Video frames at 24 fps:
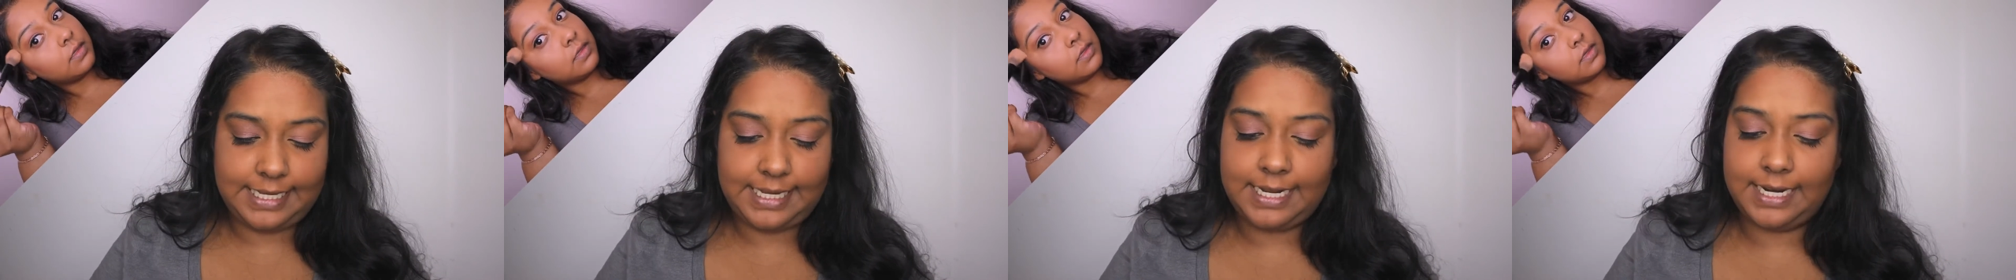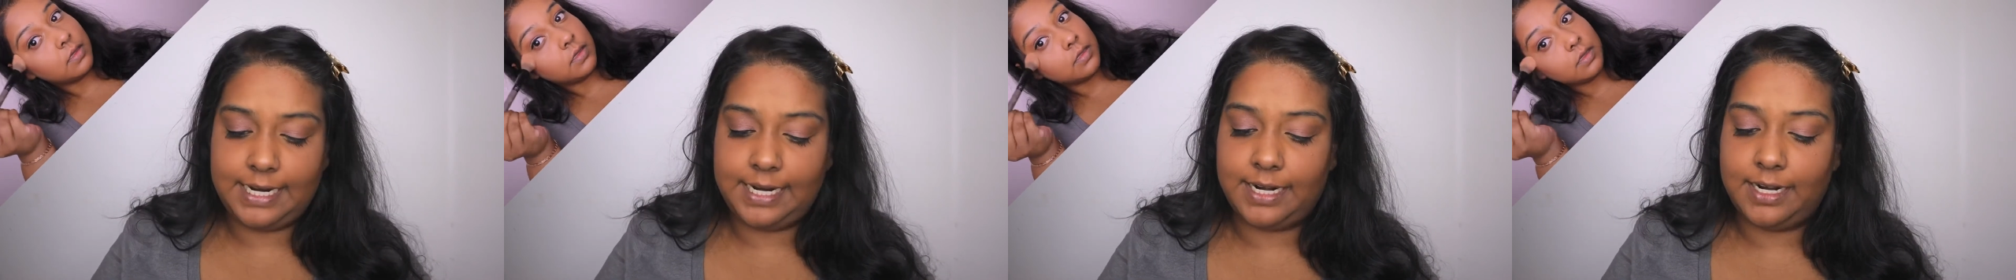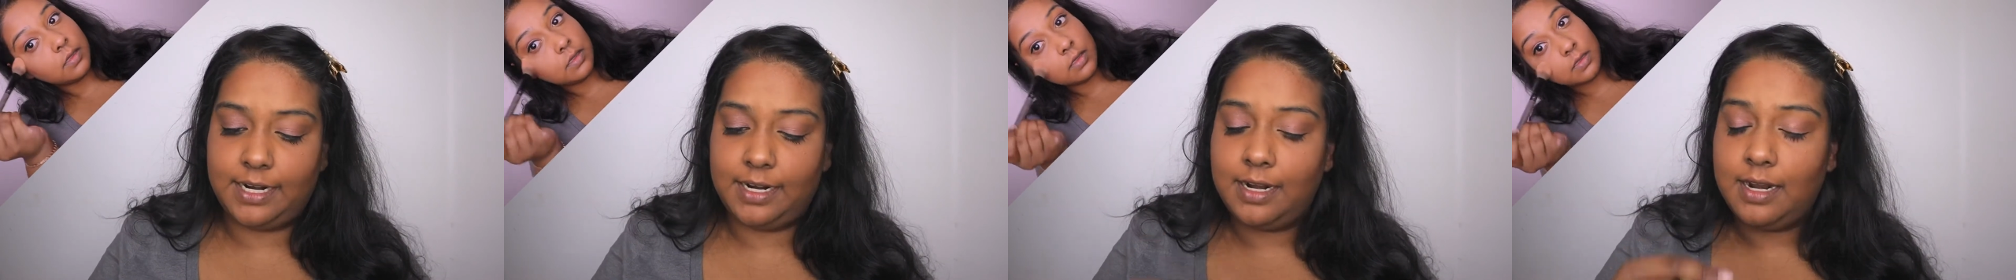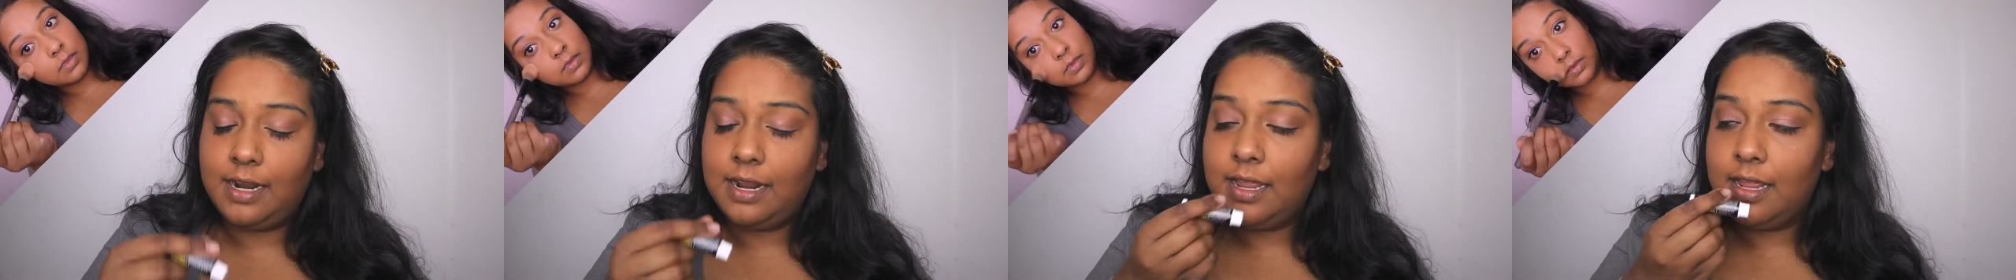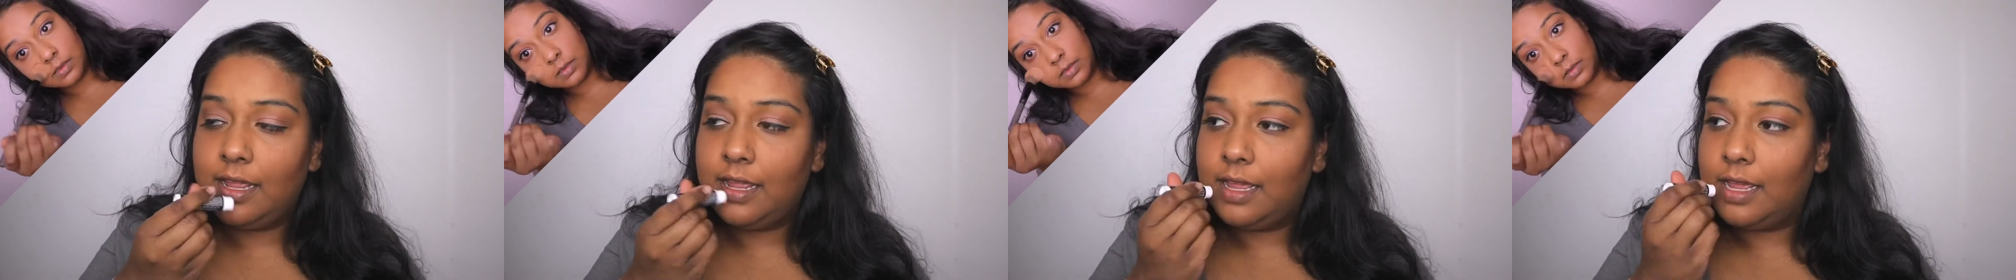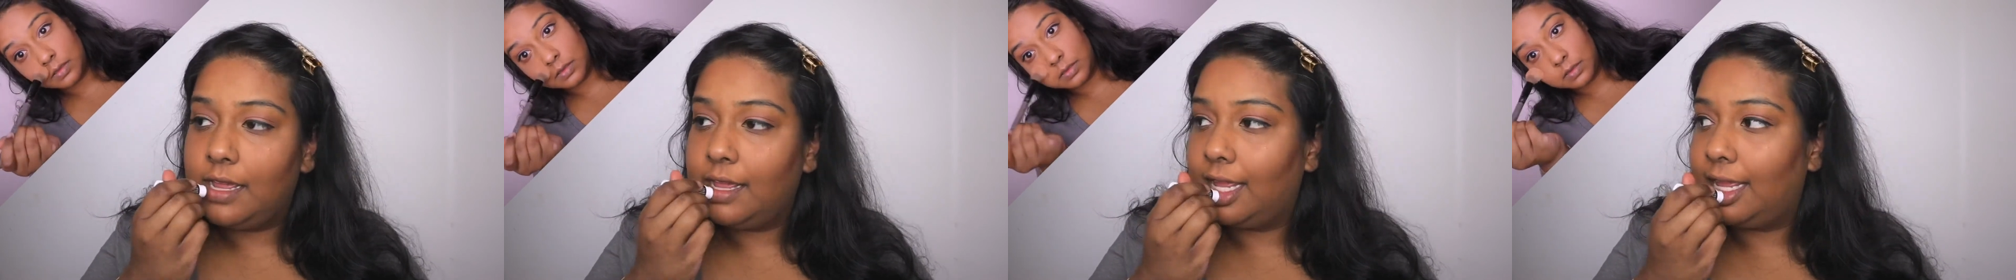here,
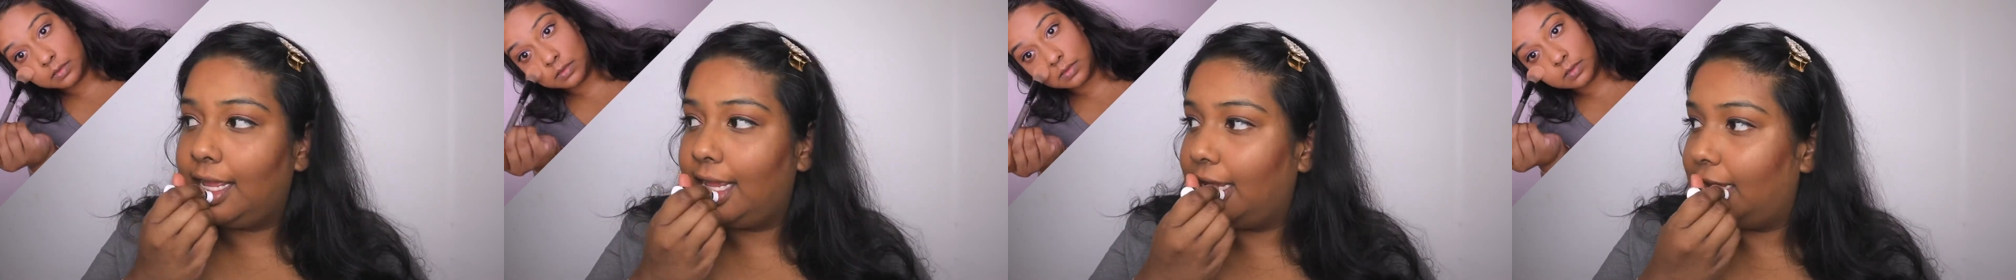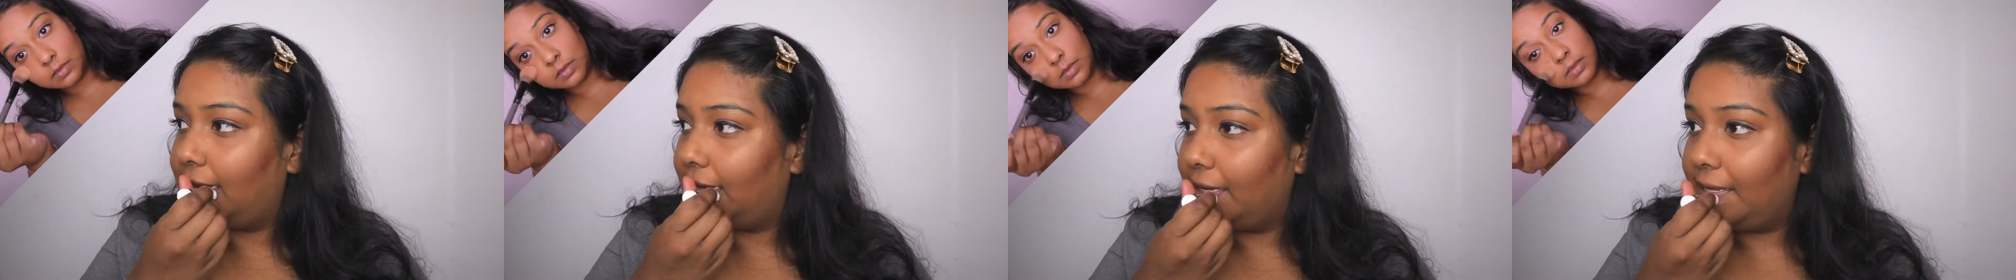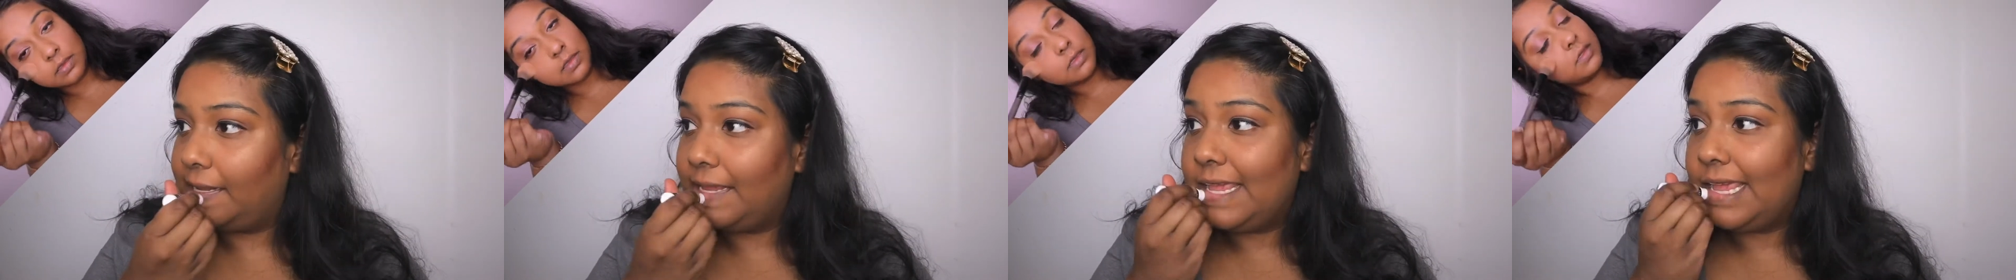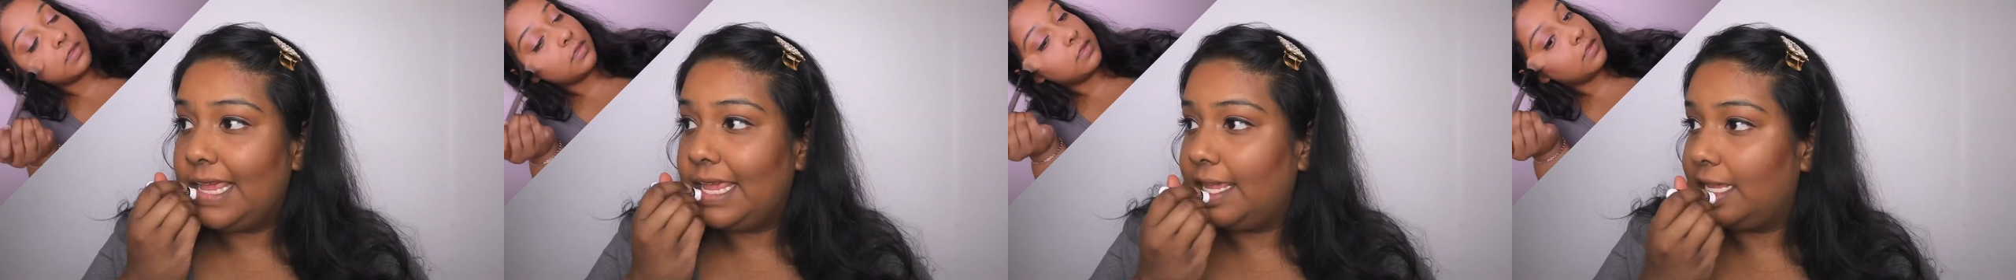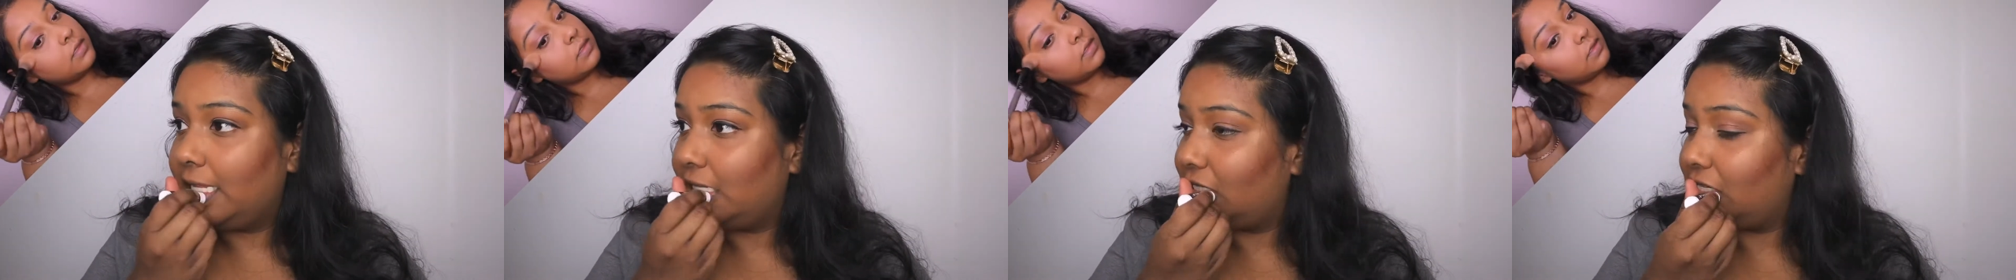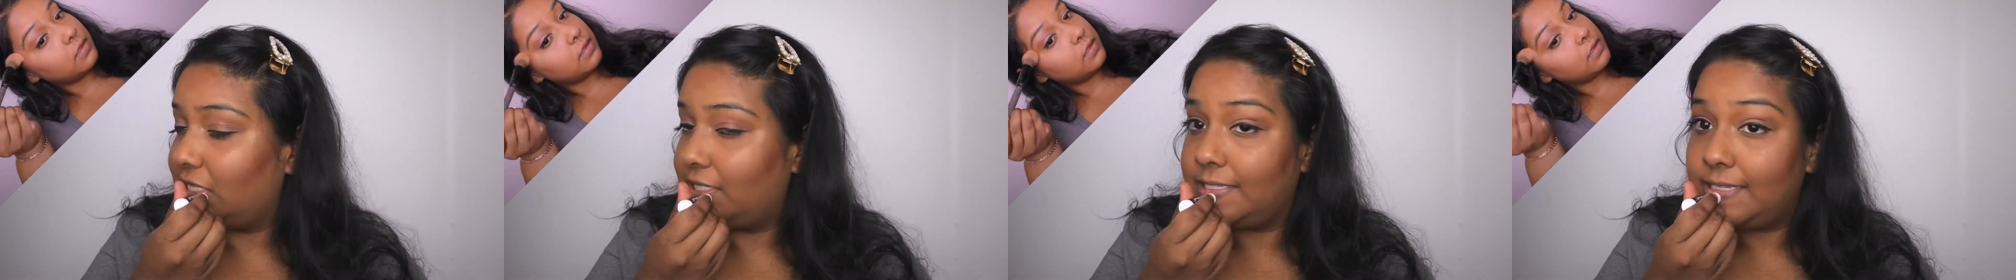
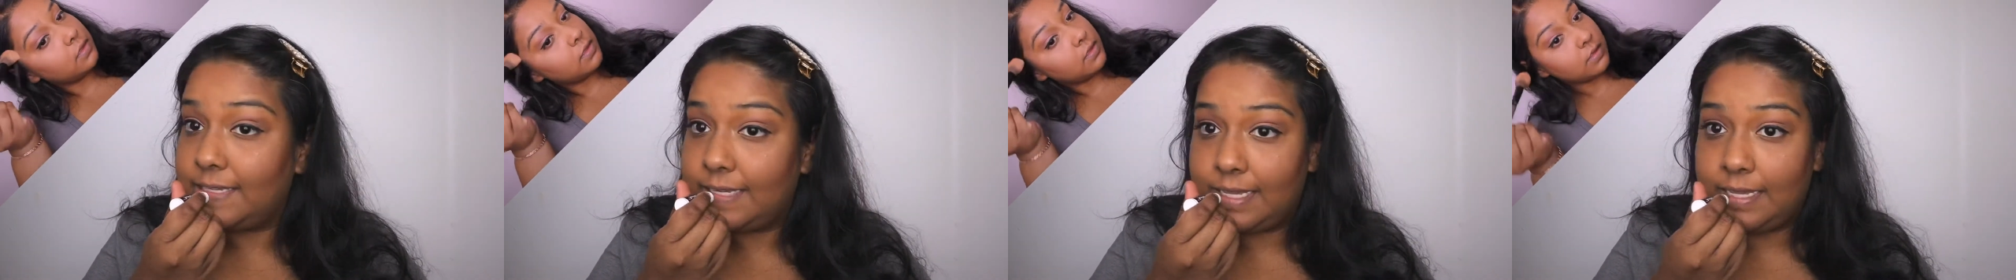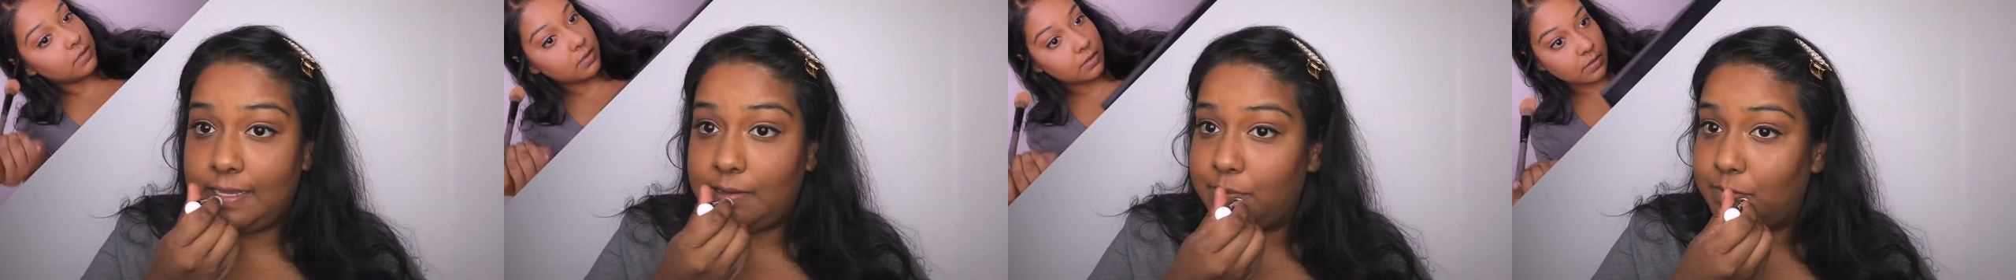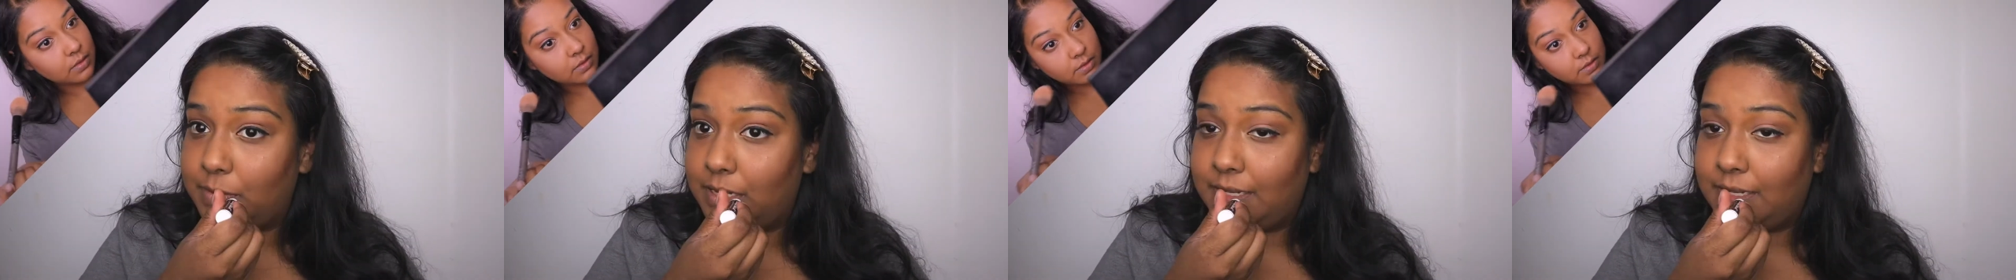just to keep my